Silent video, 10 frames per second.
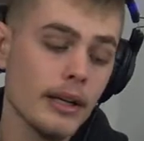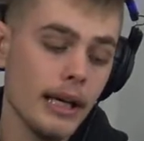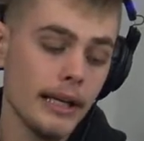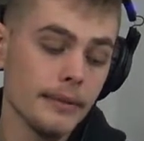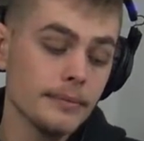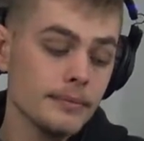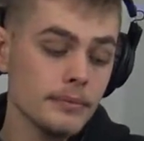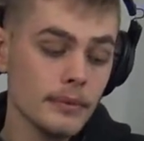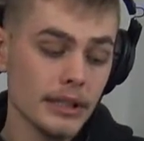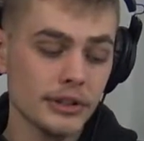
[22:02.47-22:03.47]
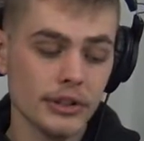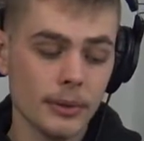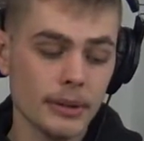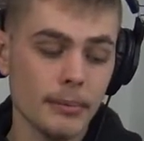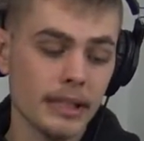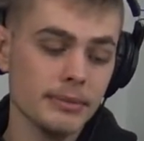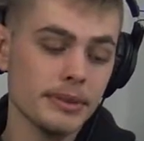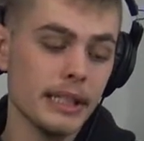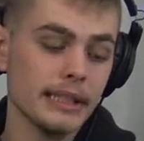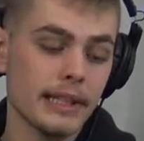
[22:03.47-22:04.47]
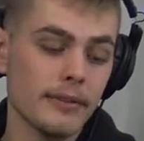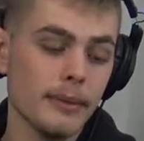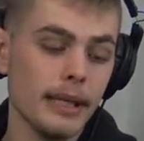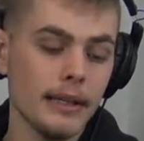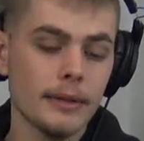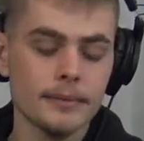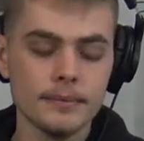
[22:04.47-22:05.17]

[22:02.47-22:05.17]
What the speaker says: And let's just start with the biggest mistakes I ever made.